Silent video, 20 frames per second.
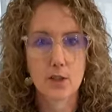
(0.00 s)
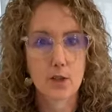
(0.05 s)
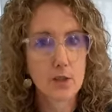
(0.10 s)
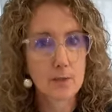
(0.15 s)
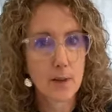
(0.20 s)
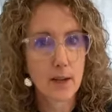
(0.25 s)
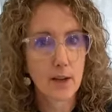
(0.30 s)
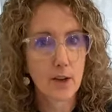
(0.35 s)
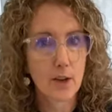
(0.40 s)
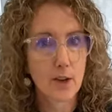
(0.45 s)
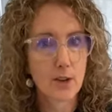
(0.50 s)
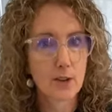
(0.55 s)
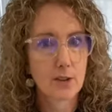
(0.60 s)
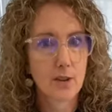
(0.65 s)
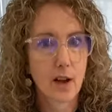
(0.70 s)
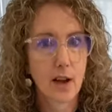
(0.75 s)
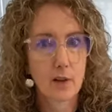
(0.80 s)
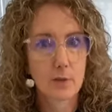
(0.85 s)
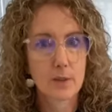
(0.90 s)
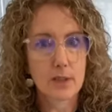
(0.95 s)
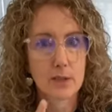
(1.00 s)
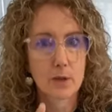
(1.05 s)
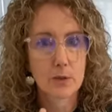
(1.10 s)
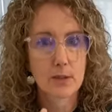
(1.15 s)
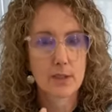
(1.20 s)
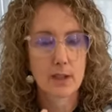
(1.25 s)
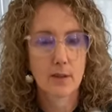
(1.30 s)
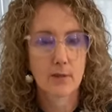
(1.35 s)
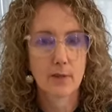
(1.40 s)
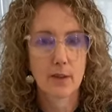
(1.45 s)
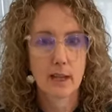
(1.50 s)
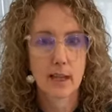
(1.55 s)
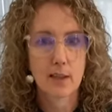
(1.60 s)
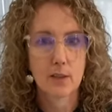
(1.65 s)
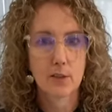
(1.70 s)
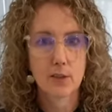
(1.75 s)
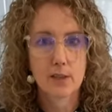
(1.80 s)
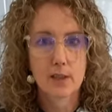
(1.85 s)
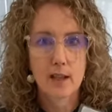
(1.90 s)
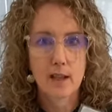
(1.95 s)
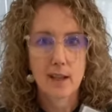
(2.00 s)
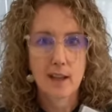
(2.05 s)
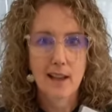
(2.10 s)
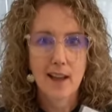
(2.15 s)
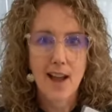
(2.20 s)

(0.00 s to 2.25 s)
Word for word: Use my code, I Restore Stuff, and get yours.